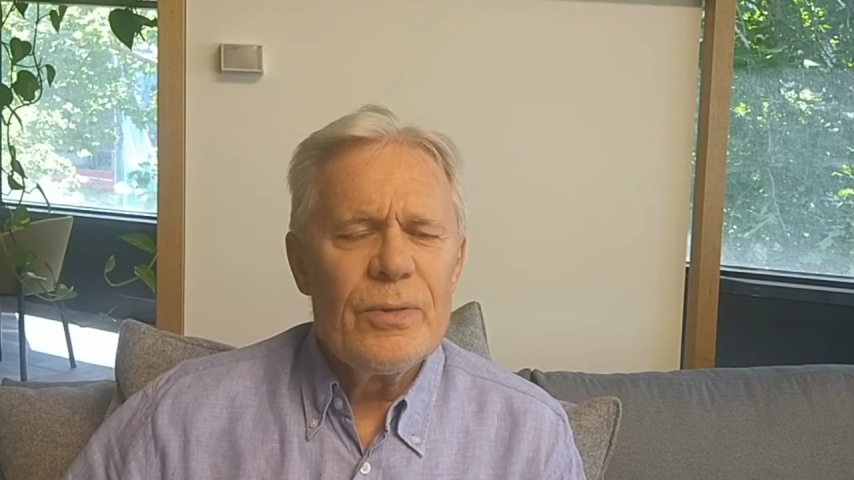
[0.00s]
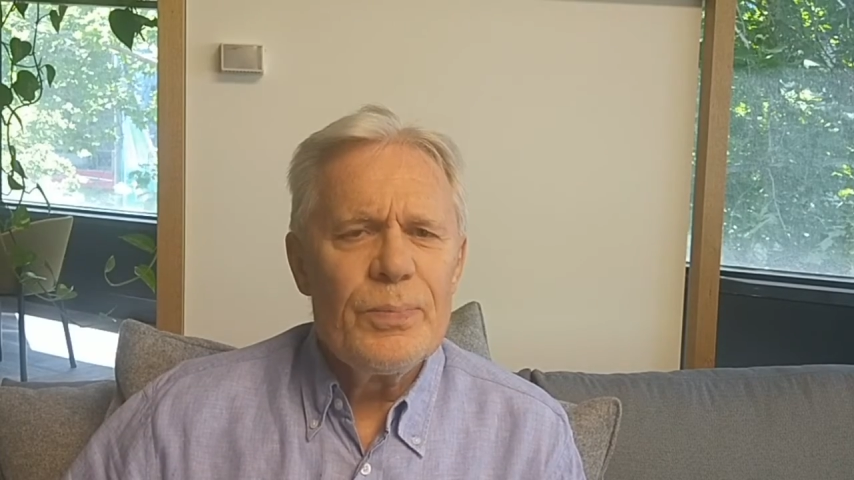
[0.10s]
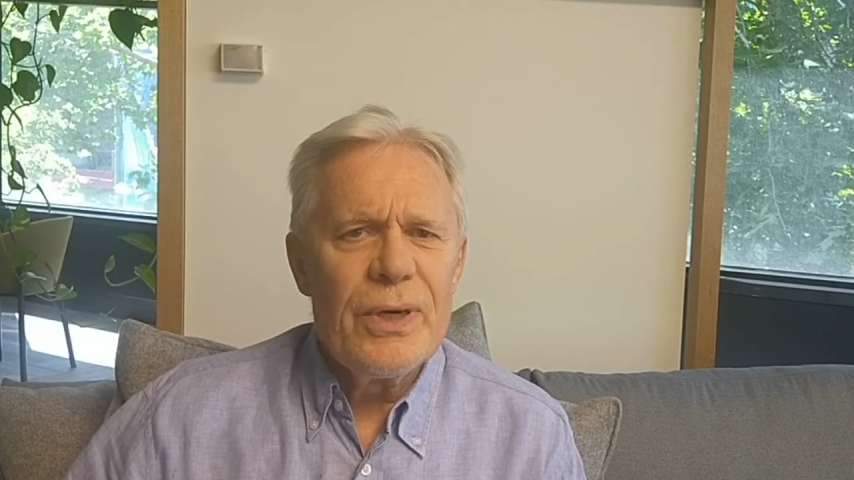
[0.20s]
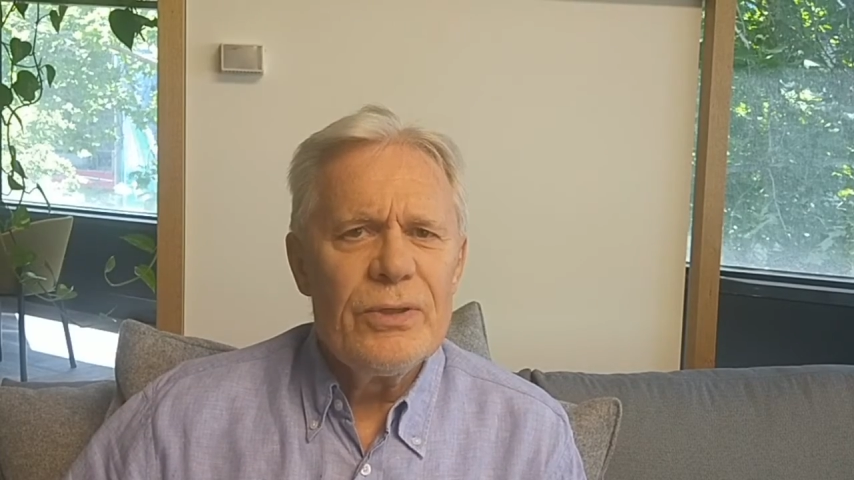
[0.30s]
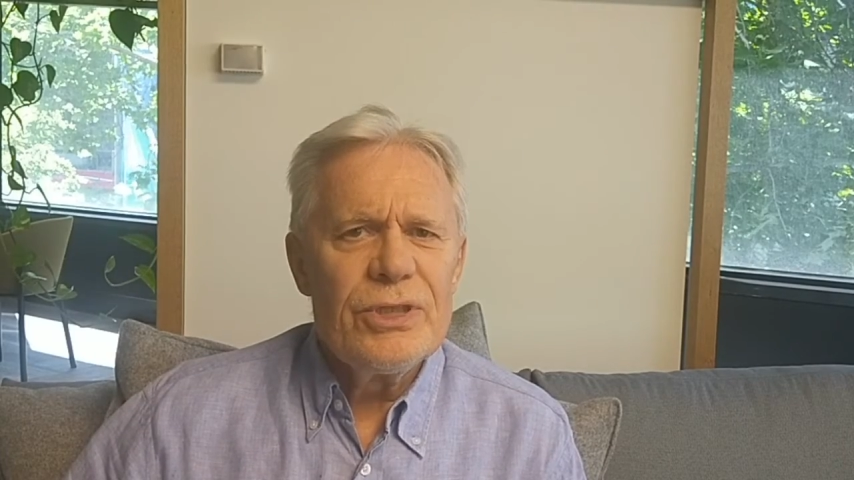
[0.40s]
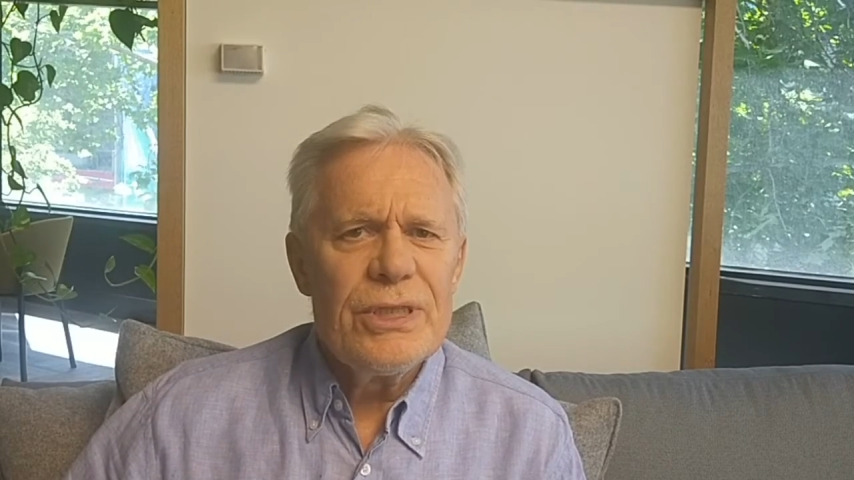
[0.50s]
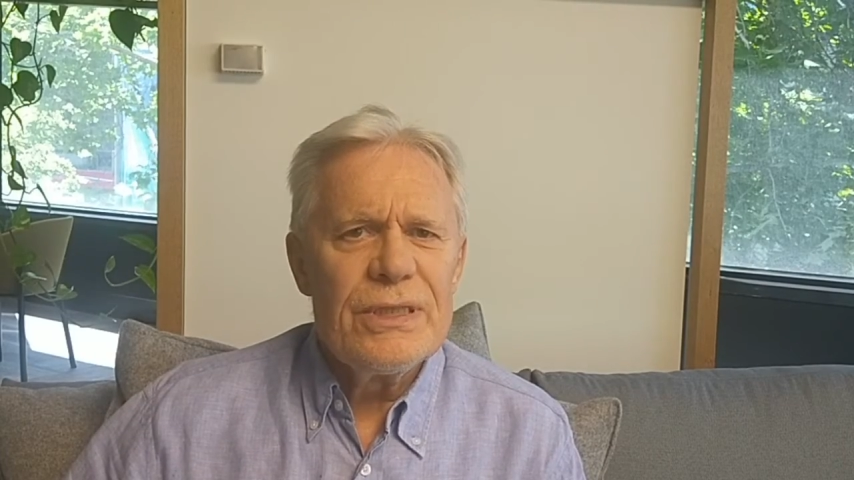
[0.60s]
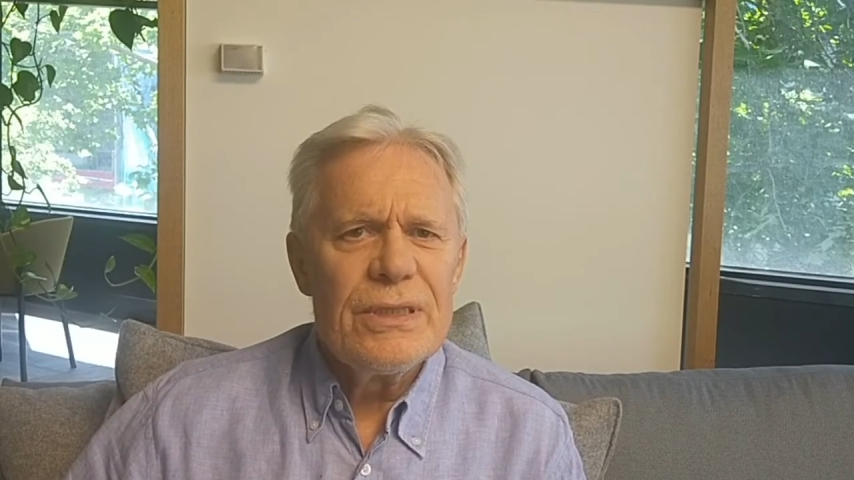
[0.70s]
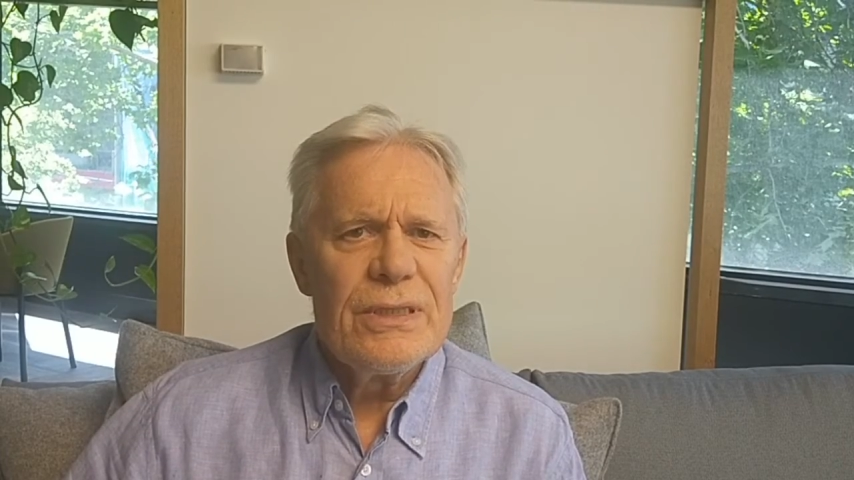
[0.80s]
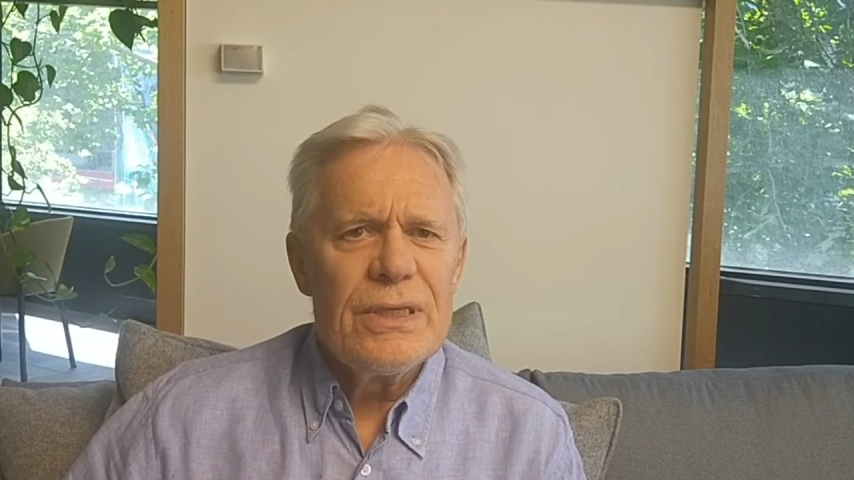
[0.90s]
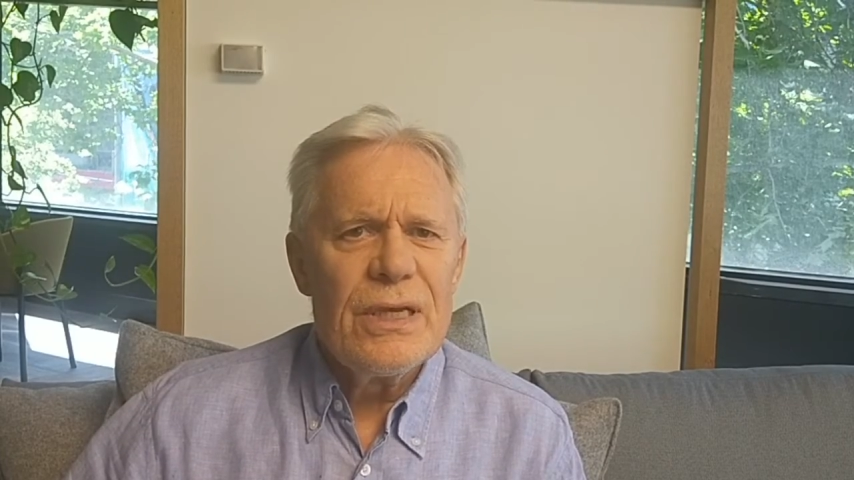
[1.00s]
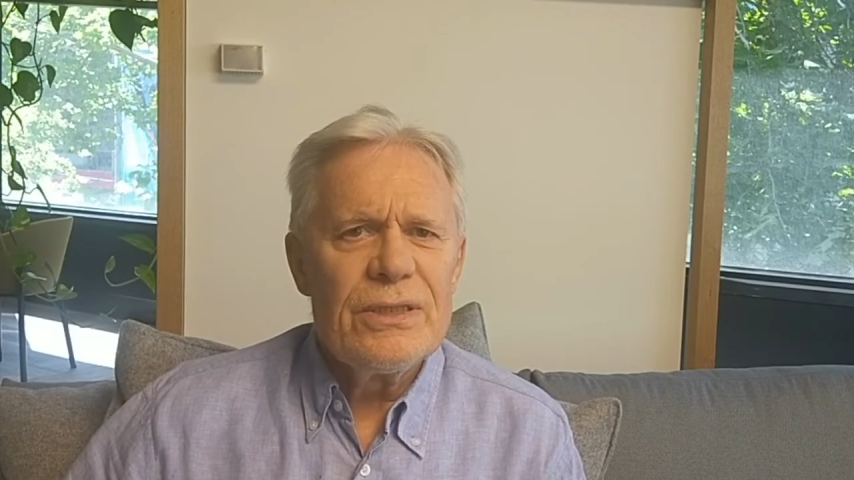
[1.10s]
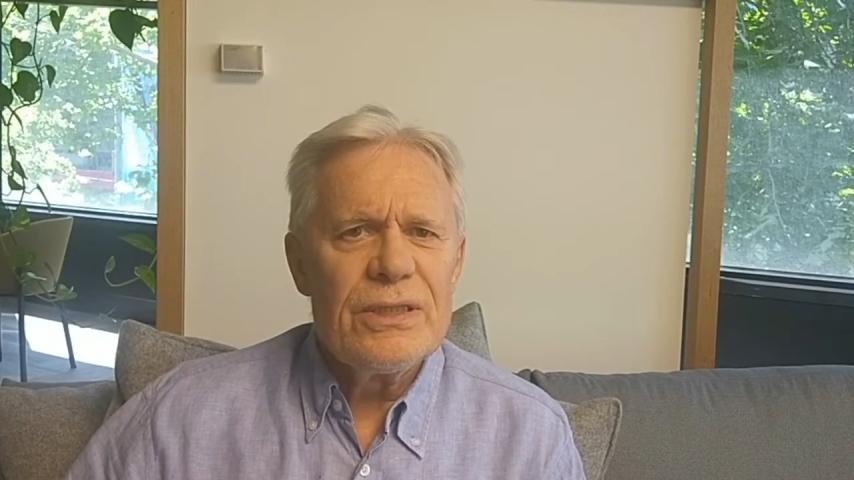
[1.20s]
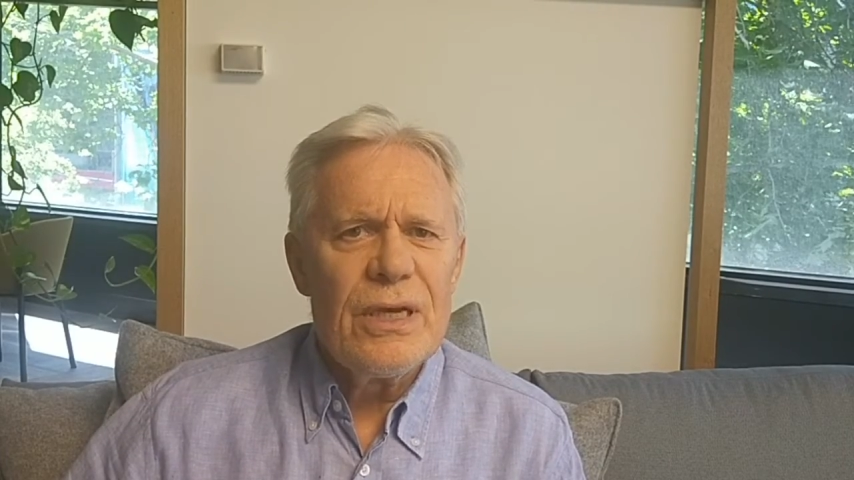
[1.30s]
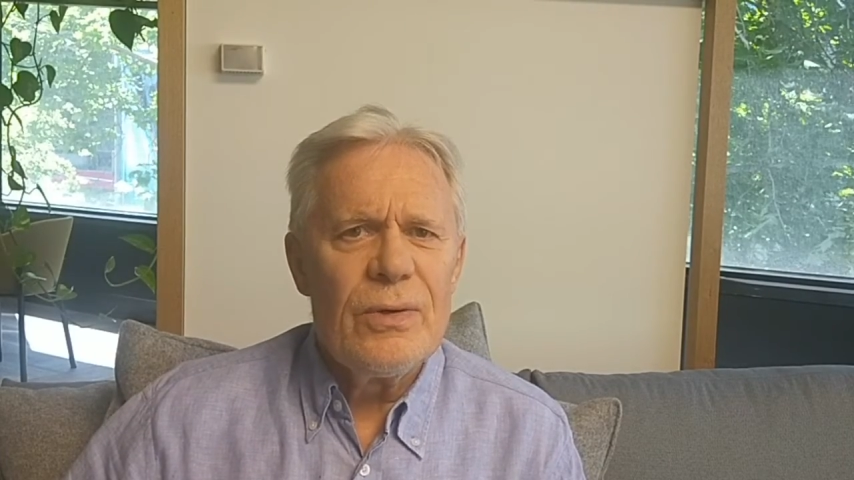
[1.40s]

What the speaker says: approaches and